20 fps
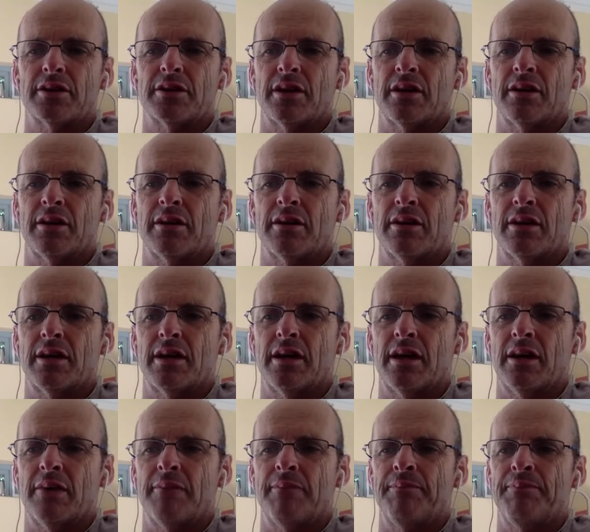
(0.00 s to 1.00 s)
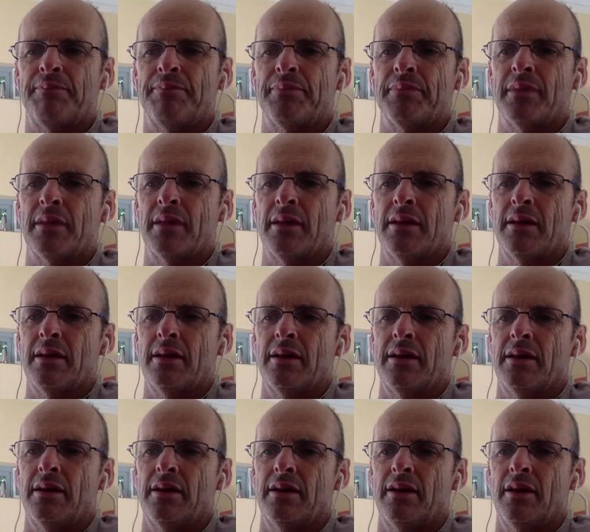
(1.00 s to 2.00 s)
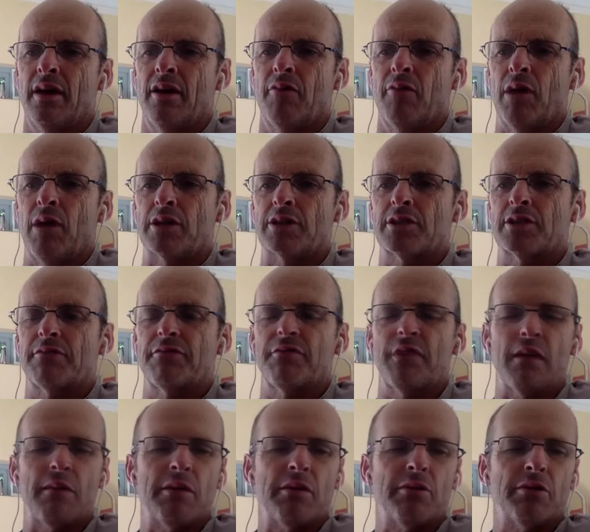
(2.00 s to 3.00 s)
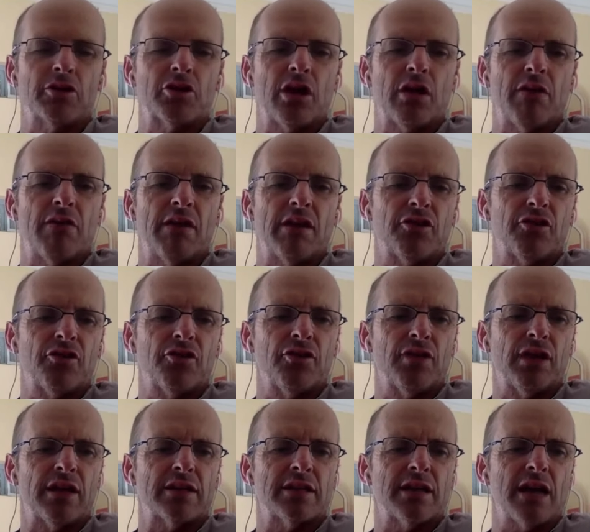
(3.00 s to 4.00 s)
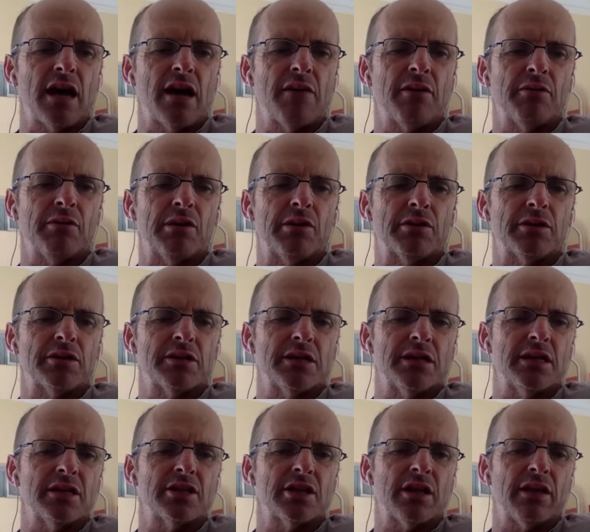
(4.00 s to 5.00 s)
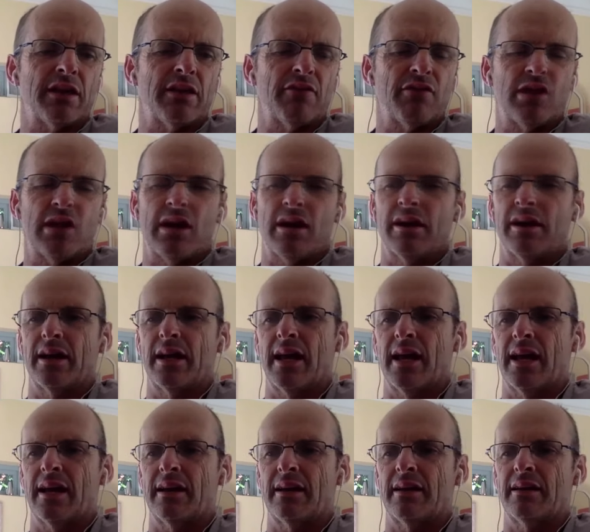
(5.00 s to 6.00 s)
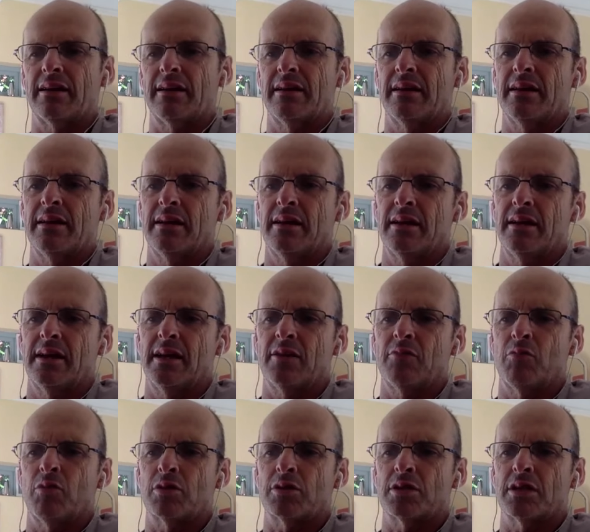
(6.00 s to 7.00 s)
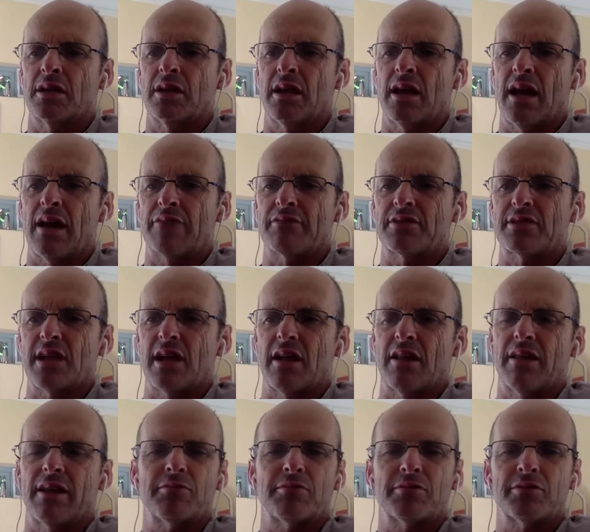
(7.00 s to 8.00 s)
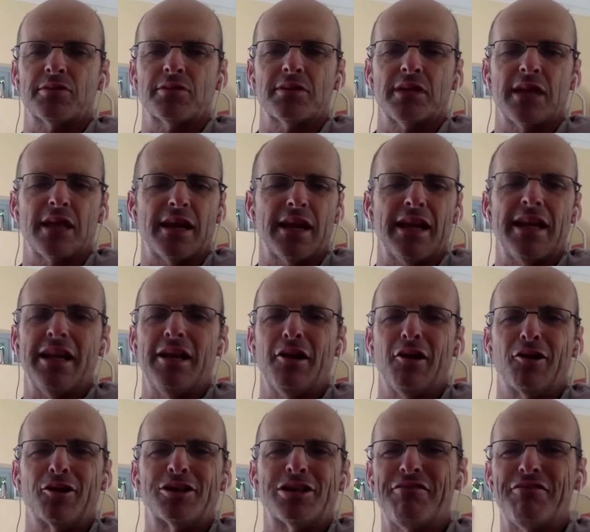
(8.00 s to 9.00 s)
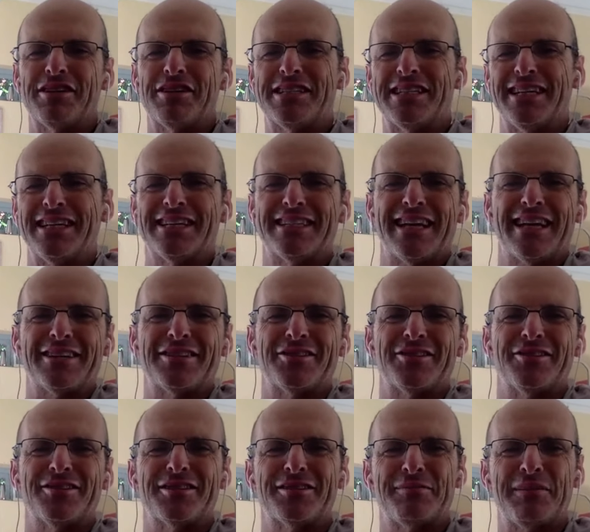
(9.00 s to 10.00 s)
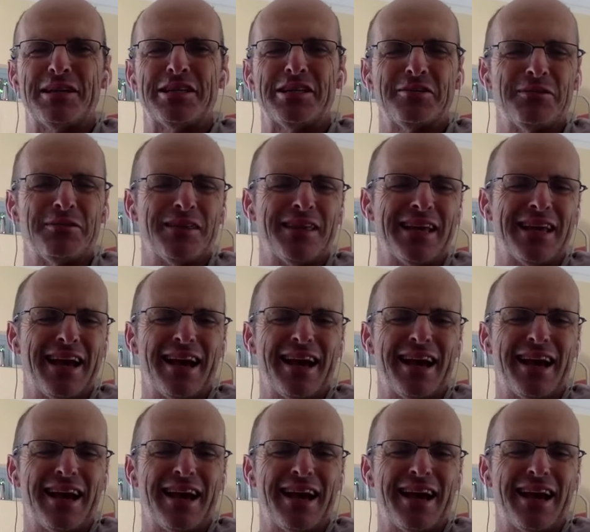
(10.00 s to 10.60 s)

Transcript: So whilst the family were traveling through that time and we could see each other every now and again, it wasn't a lifestyle that had any longevity attached to it, especially with a